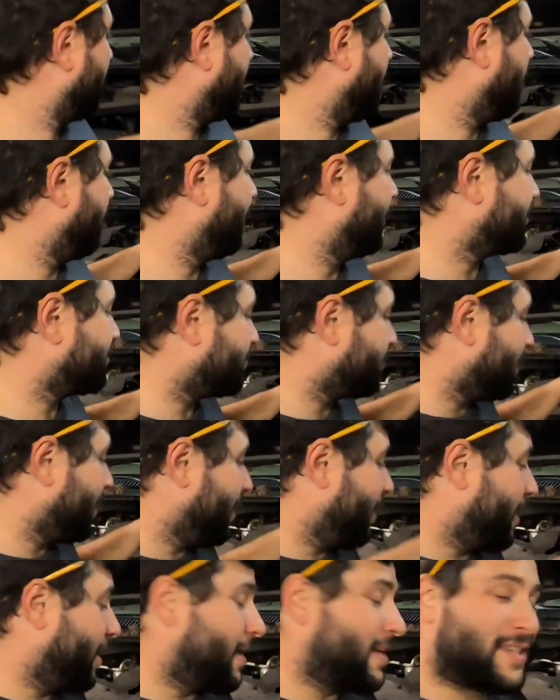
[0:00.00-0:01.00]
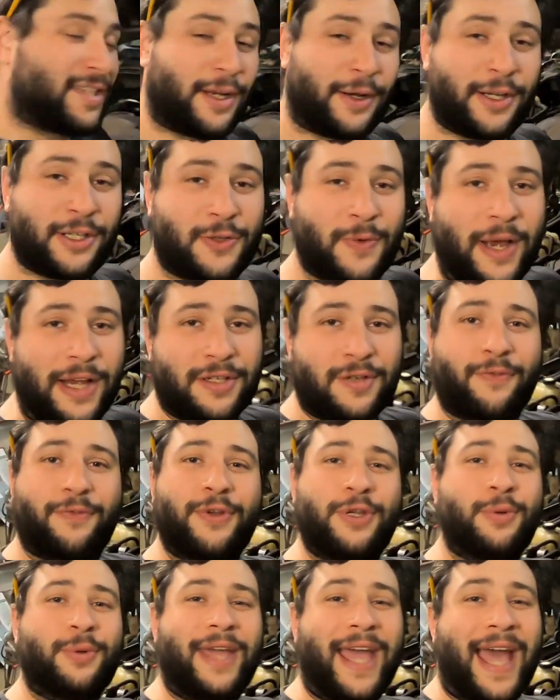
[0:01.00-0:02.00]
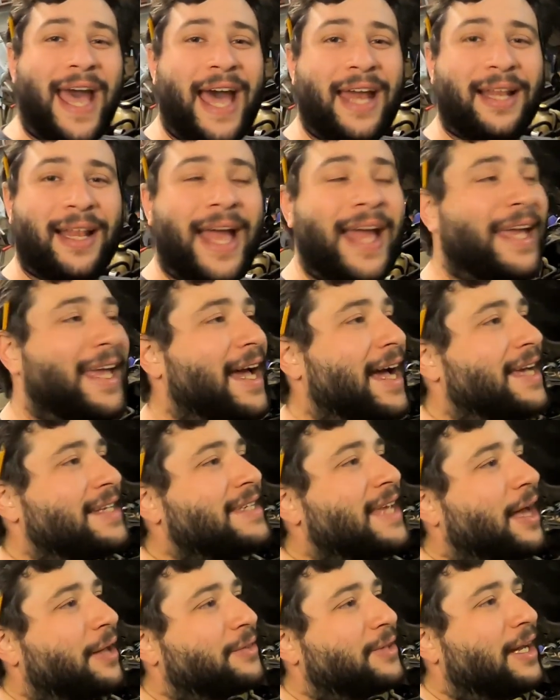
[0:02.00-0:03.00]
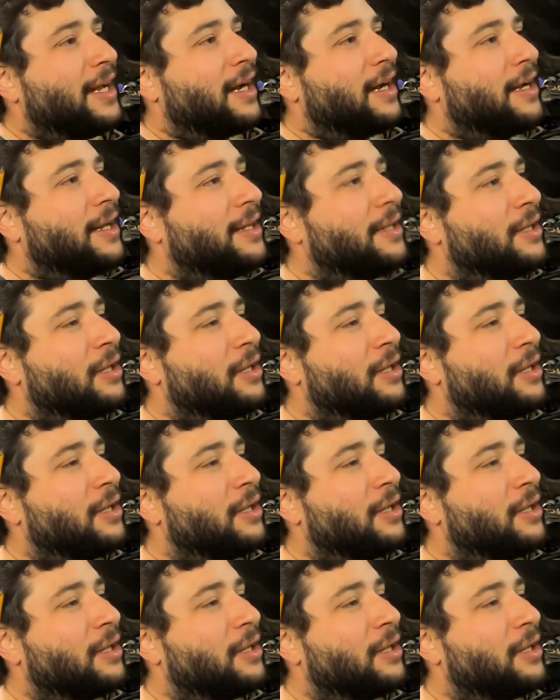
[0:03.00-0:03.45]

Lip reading: Anyways, serious question for you Cadillac guys out there.